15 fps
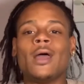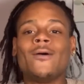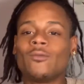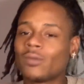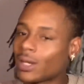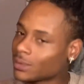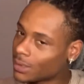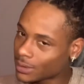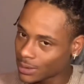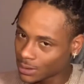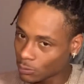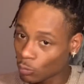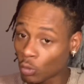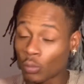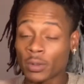when I took this
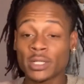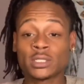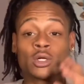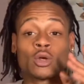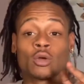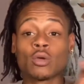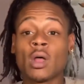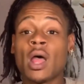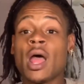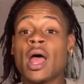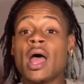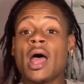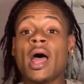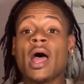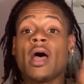boy when this girl
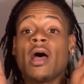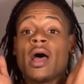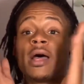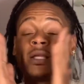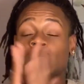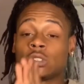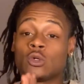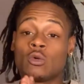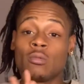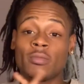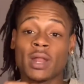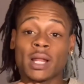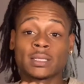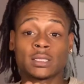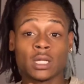assumed that
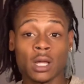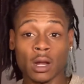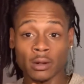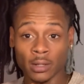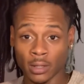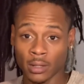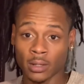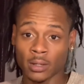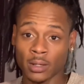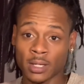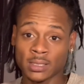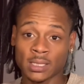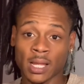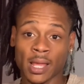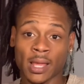I took her nigga
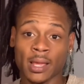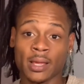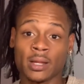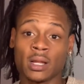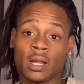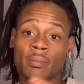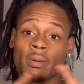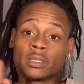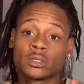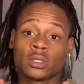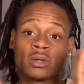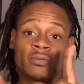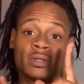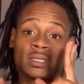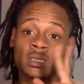because I had a picture
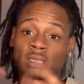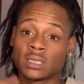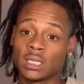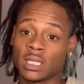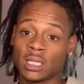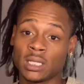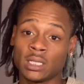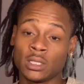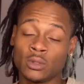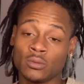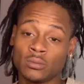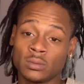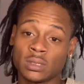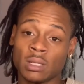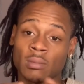of his
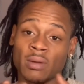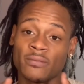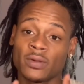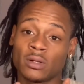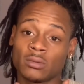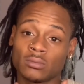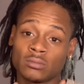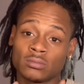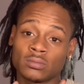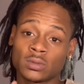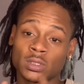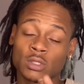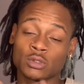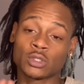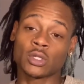nudes in my phone.
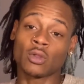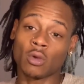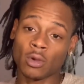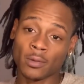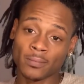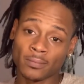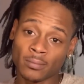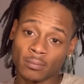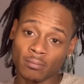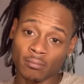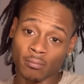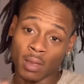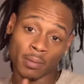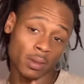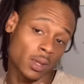So she thought,
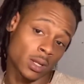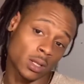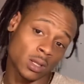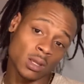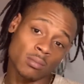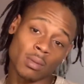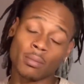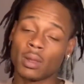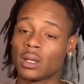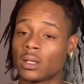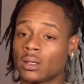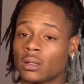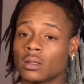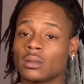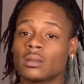maybe I did, maybe
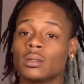I did.